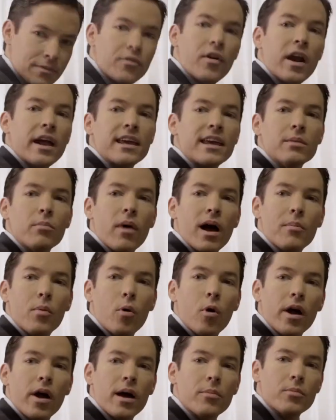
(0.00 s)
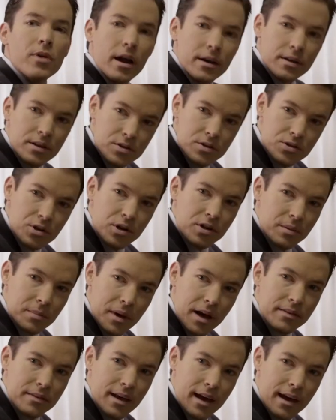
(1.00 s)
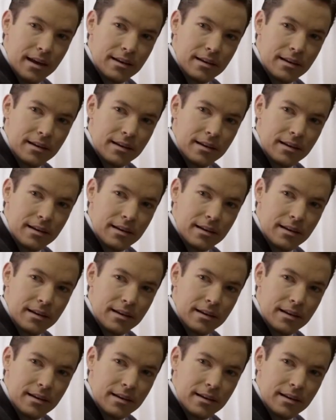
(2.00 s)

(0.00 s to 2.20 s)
Frankie, my boy, I'm not concerned about that.